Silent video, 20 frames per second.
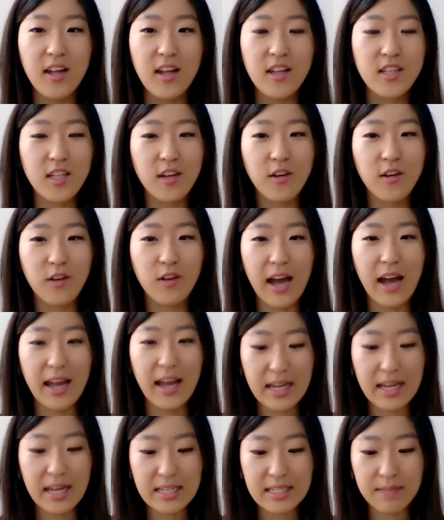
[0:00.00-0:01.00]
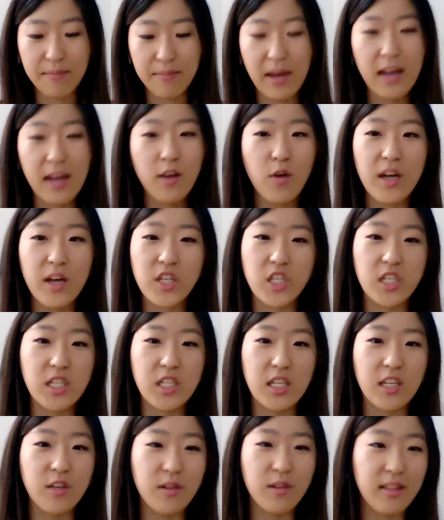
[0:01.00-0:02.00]
So I guess my question
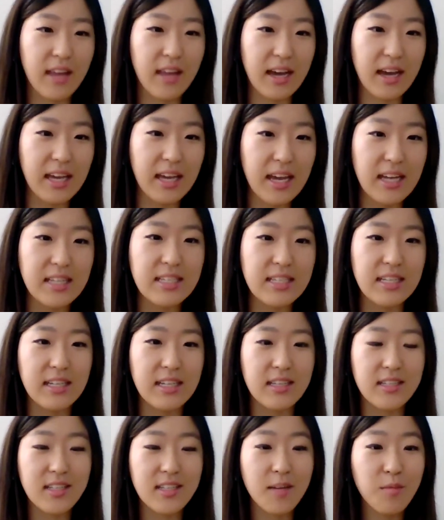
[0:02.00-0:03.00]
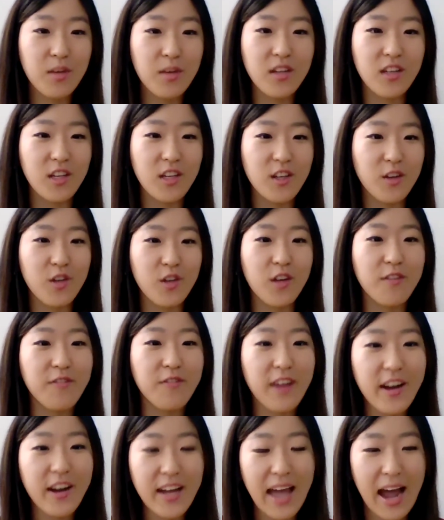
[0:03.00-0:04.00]
to you in that case is, someone, you're
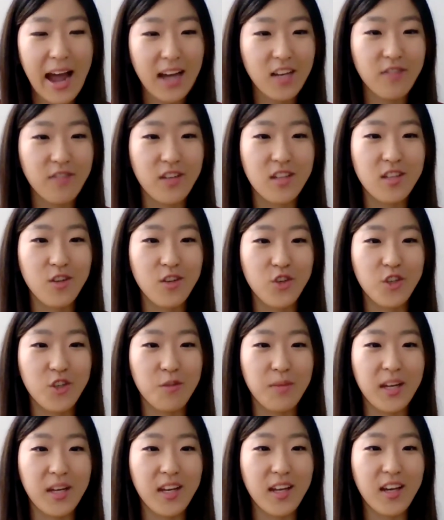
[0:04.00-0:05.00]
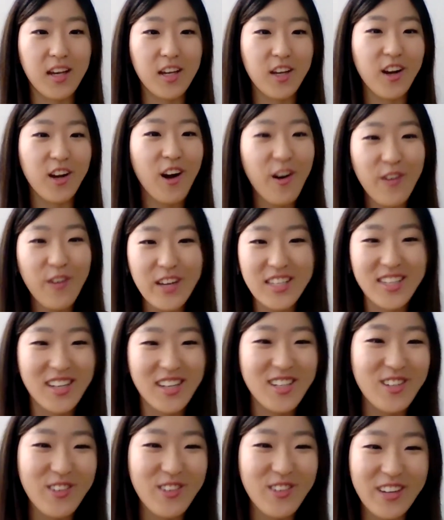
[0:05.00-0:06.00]
very active on social media, you're always
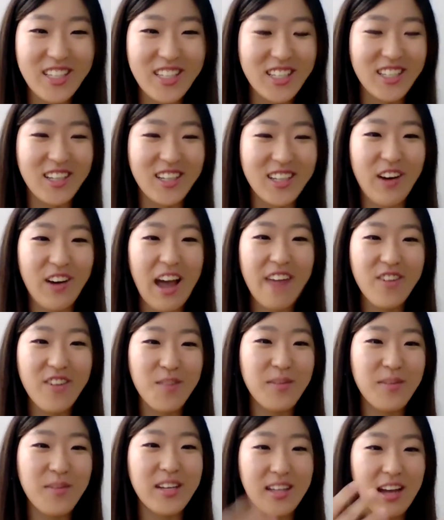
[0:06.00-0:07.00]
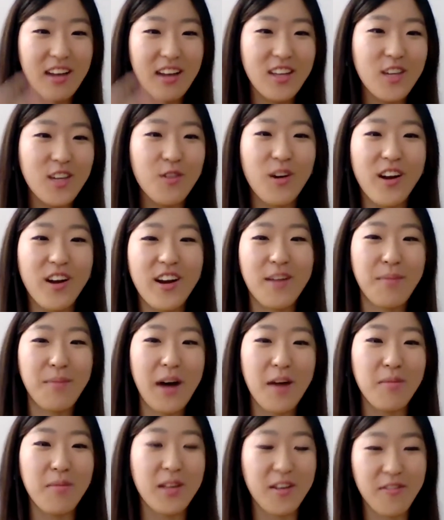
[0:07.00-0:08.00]
on Twitch, you are a
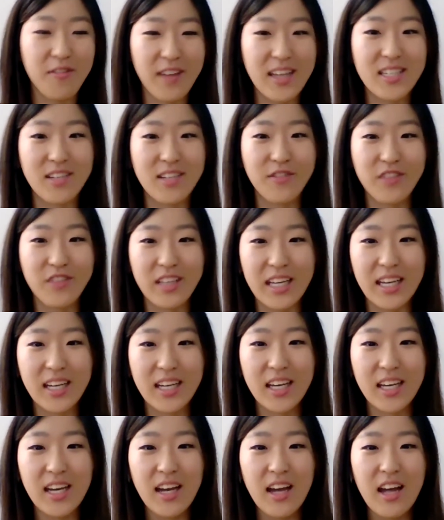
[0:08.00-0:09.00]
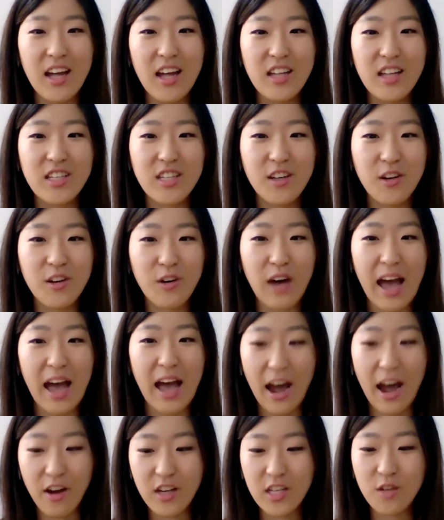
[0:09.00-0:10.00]
public face of league. So
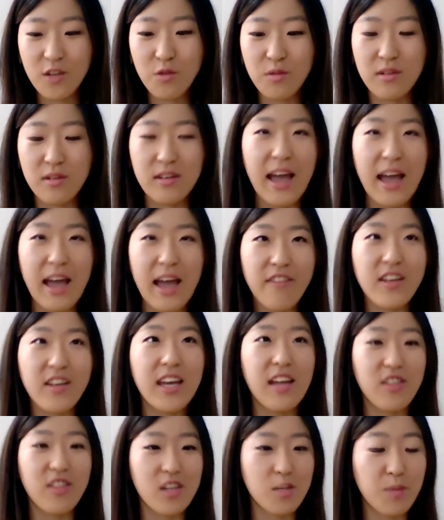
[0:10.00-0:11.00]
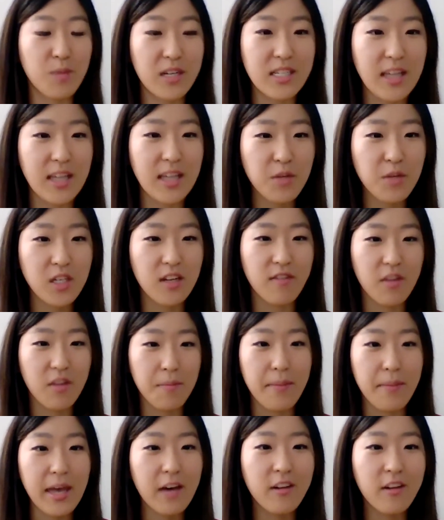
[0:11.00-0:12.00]
how do you navigate this perception of
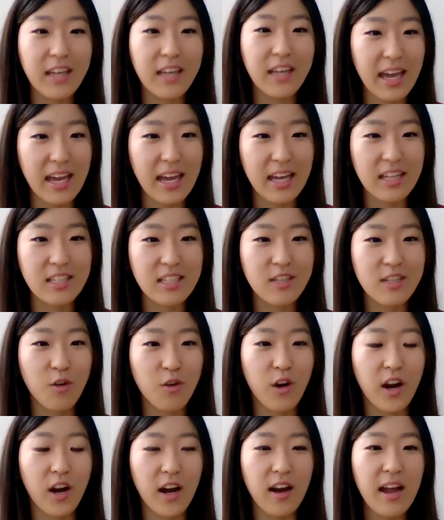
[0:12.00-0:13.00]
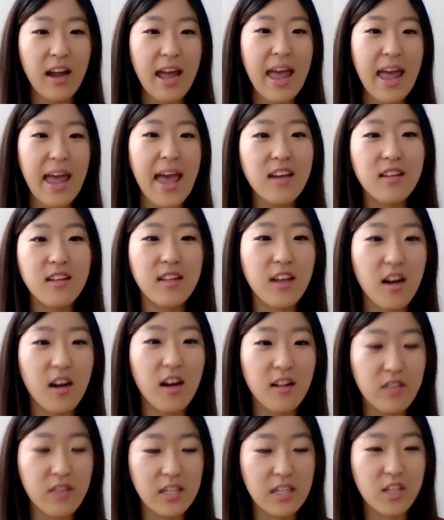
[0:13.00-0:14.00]
the male gaze, or handling
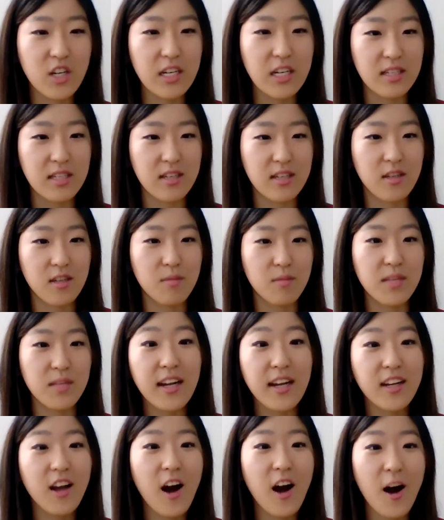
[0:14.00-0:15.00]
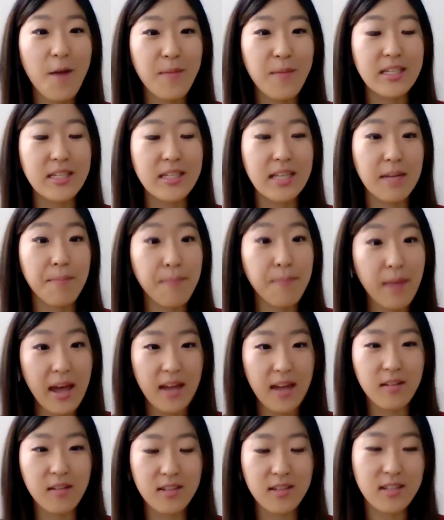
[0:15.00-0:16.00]
all of these criticisms and comments that
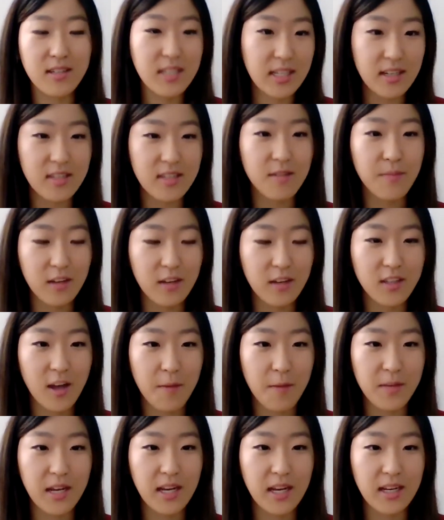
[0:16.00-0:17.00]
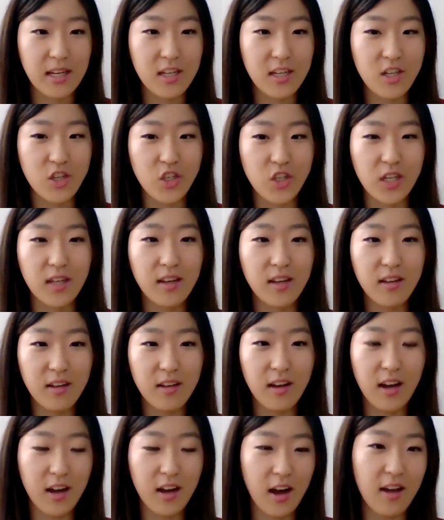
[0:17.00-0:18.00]
men, since it is a male-dominated industry,
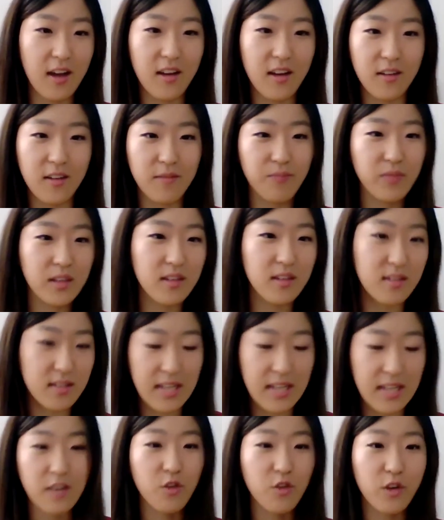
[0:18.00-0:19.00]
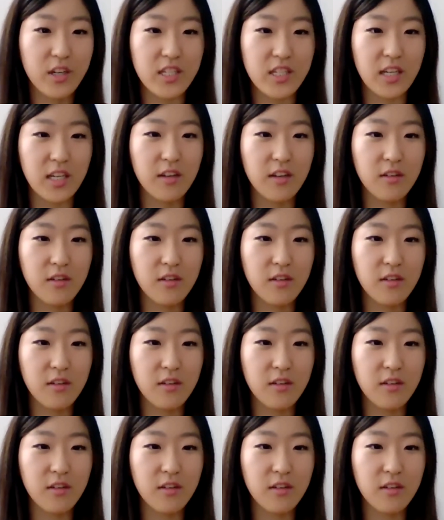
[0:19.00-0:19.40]
say towards you?